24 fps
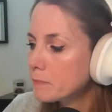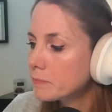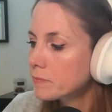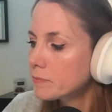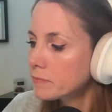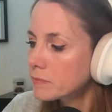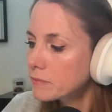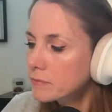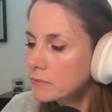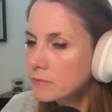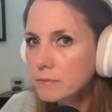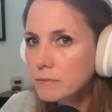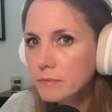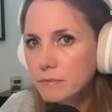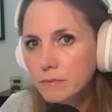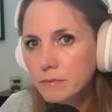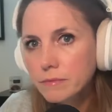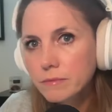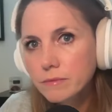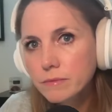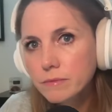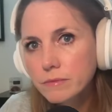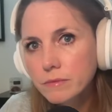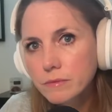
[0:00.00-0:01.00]

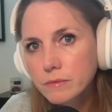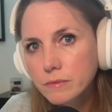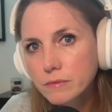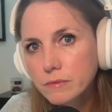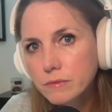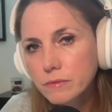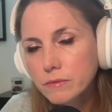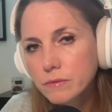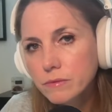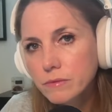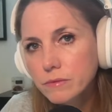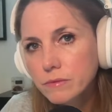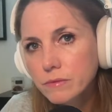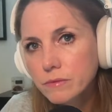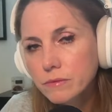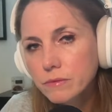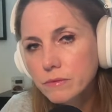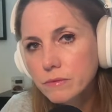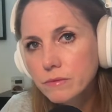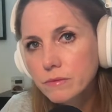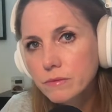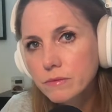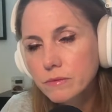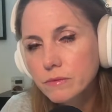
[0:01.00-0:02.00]

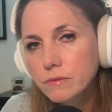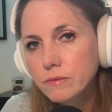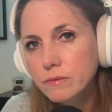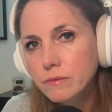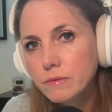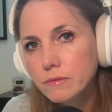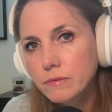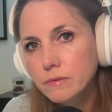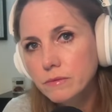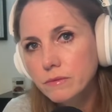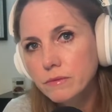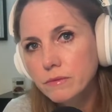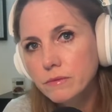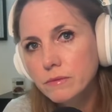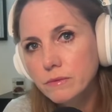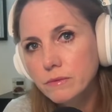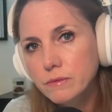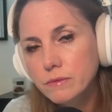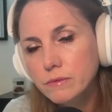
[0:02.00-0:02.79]
This person isn't speaking.